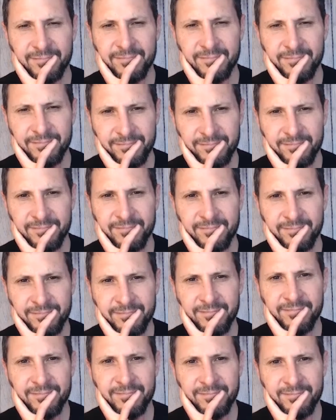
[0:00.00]

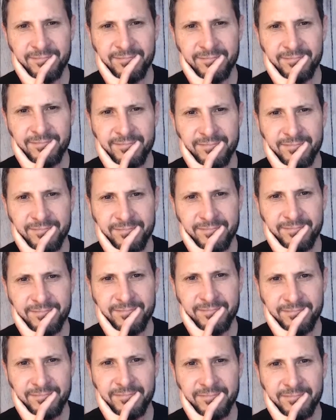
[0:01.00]

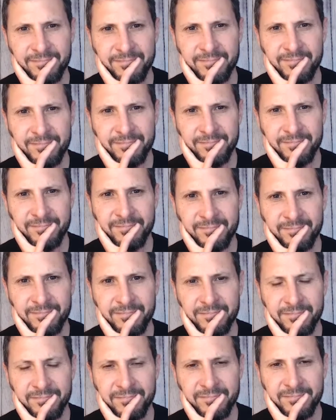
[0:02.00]

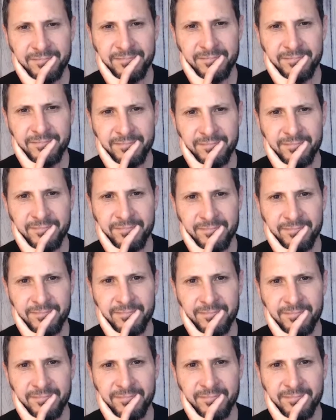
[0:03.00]

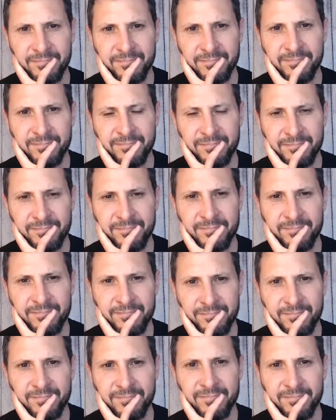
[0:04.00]

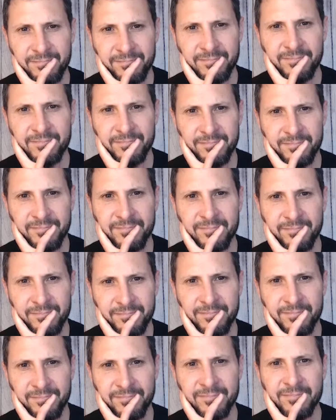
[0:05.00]

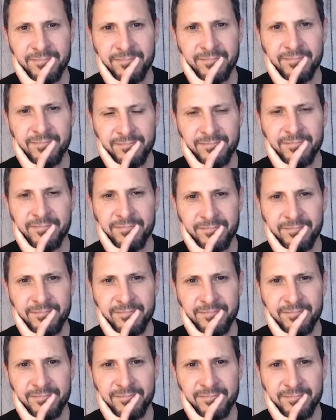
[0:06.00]

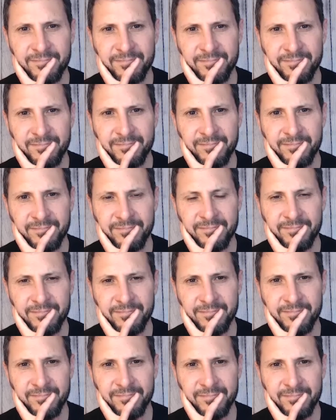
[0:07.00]
(not speaking)